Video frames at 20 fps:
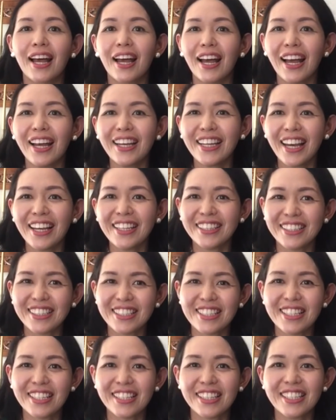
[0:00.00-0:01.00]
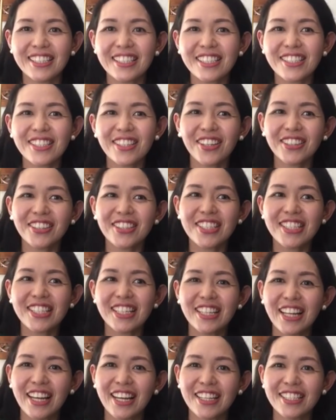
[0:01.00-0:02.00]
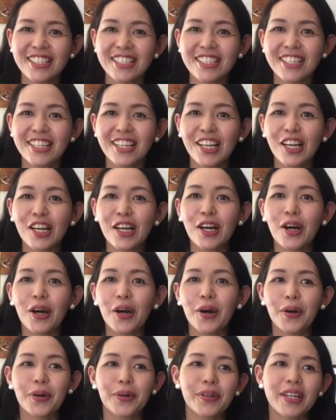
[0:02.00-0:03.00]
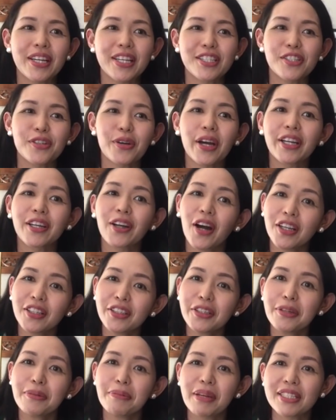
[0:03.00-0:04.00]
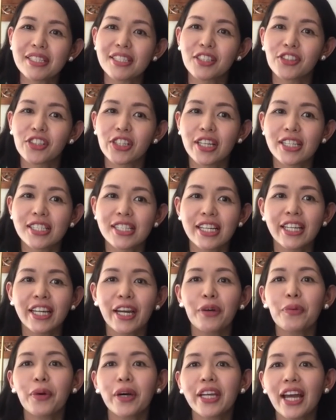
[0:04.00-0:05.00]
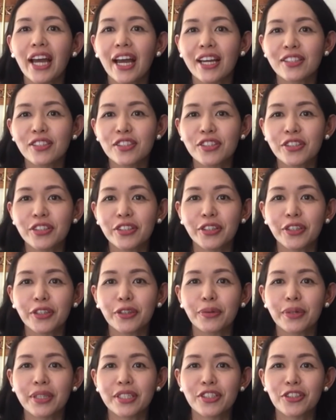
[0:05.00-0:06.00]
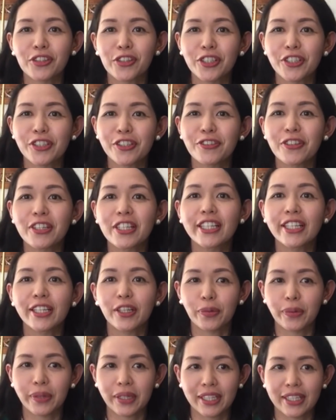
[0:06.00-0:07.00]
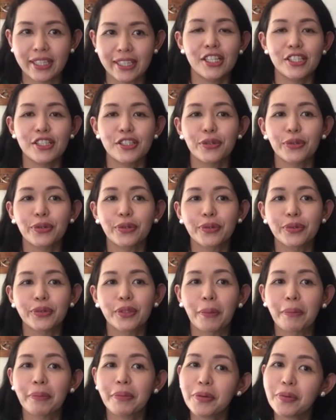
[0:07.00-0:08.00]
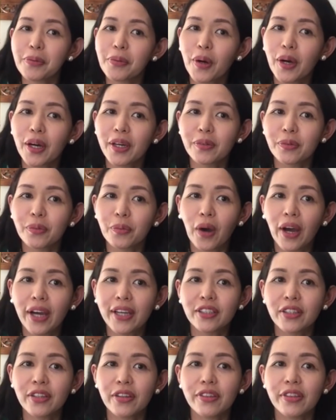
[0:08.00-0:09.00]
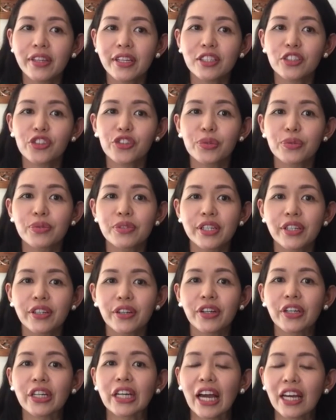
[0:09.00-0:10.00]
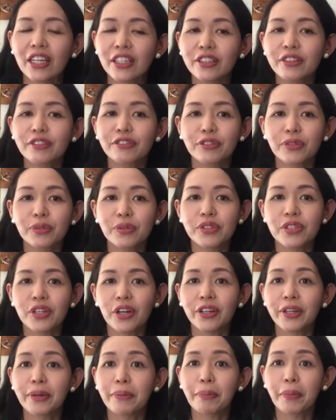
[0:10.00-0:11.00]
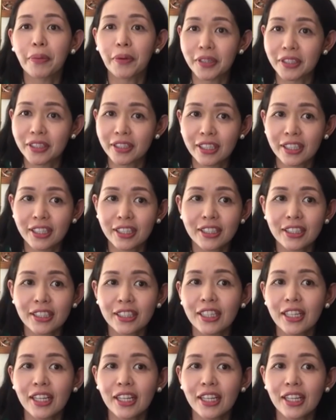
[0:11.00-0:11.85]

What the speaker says: Hi, Andi. This is Dr. Celeste. Okay, so I got your messages and I want to answer your questions really quickly. So number 1, why do you think choosing organic foods are important?